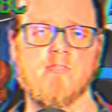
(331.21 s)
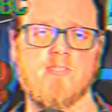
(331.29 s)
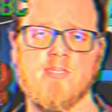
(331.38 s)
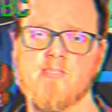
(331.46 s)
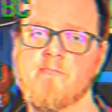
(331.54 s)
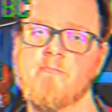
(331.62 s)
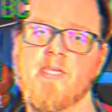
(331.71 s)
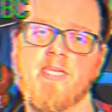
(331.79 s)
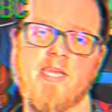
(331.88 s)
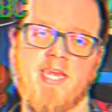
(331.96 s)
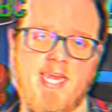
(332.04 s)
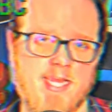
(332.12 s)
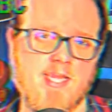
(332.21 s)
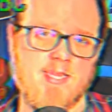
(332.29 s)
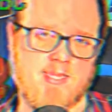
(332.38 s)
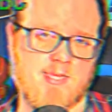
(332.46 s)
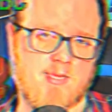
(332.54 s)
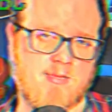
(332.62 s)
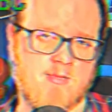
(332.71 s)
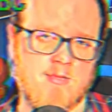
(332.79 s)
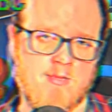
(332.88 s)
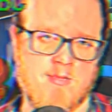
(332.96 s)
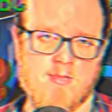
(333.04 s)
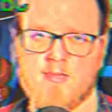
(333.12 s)
doesn't mean anything
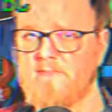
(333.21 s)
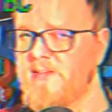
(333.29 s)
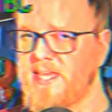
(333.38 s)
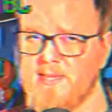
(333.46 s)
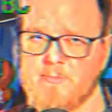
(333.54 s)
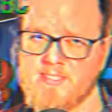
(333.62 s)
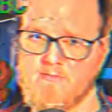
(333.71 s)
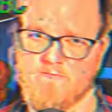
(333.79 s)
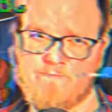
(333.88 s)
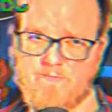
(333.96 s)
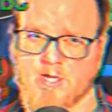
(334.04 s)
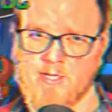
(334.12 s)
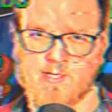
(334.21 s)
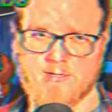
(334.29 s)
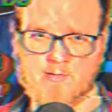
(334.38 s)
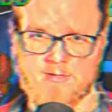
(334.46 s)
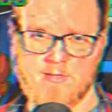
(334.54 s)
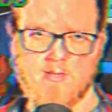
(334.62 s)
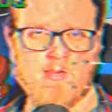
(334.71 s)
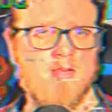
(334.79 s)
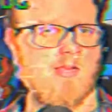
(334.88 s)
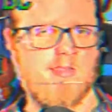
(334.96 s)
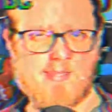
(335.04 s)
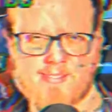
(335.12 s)
if a game isn't fun.
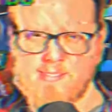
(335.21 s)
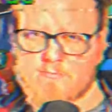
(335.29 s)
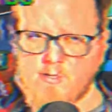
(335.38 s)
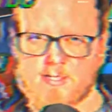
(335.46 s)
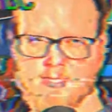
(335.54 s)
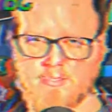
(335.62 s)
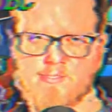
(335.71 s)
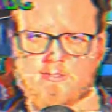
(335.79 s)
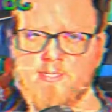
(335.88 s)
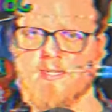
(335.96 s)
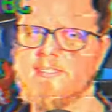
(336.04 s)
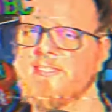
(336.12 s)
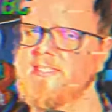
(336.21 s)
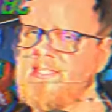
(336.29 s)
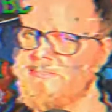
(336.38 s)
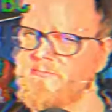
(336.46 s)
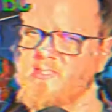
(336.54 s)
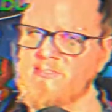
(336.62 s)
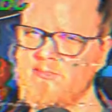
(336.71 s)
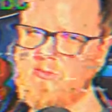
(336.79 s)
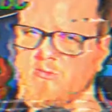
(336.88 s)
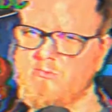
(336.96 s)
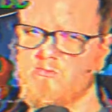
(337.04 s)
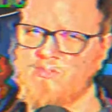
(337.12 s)
And this is where Death Stranding seems to
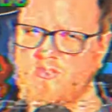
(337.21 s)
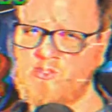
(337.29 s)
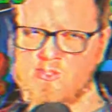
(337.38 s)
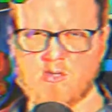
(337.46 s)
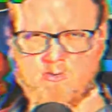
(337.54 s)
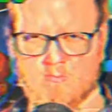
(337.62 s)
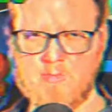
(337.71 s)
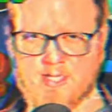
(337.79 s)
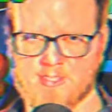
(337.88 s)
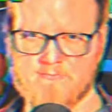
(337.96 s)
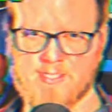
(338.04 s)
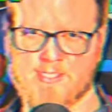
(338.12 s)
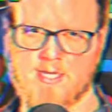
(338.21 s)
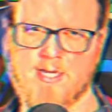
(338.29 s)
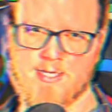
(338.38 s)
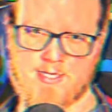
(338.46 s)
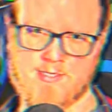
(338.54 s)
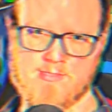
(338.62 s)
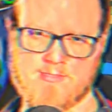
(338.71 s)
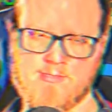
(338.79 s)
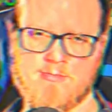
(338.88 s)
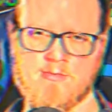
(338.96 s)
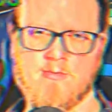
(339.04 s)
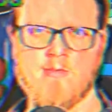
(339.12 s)
lose so much of its audience.
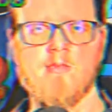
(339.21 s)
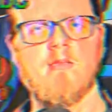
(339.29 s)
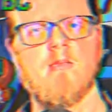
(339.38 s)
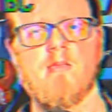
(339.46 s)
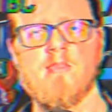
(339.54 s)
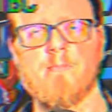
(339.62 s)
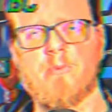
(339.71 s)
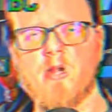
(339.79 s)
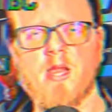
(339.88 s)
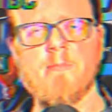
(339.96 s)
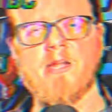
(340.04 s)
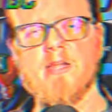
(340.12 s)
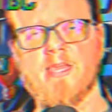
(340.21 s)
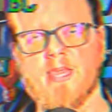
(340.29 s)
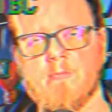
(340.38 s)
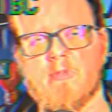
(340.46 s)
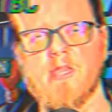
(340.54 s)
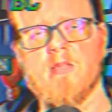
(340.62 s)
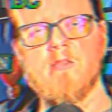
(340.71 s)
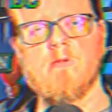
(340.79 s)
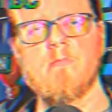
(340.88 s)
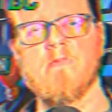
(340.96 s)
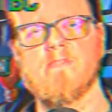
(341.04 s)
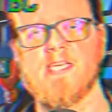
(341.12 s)
The primary gameplay loop
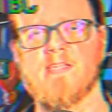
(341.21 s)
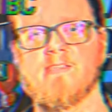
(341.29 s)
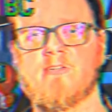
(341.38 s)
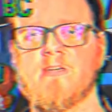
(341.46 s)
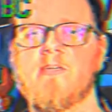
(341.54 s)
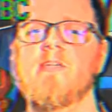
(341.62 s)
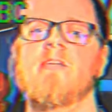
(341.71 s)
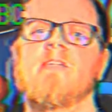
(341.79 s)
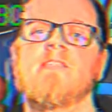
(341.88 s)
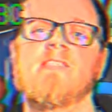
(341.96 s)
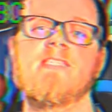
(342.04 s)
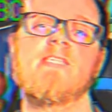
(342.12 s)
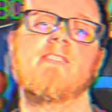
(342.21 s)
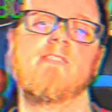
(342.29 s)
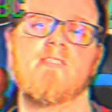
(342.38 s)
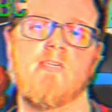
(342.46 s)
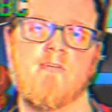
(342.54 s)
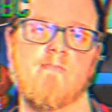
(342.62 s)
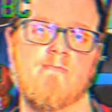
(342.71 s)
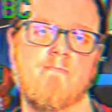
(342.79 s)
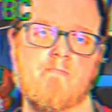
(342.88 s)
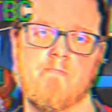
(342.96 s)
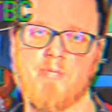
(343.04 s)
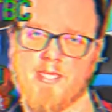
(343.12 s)
of Death Stranding consists of
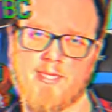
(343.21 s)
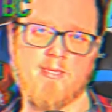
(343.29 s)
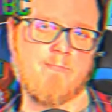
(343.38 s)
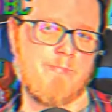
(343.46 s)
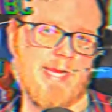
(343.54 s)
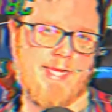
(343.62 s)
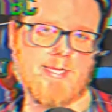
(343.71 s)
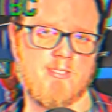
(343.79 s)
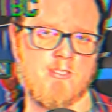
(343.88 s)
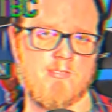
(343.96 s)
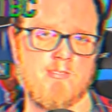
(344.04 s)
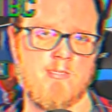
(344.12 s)
picking up packages,